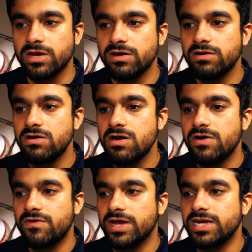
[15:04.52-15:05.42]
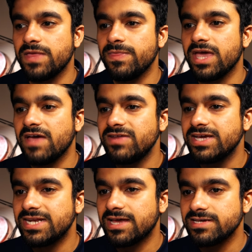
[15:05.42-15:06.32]
here, right? And they have
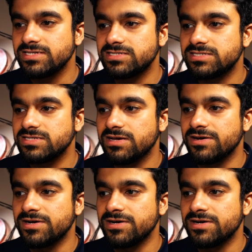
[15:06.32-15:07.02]
like a nice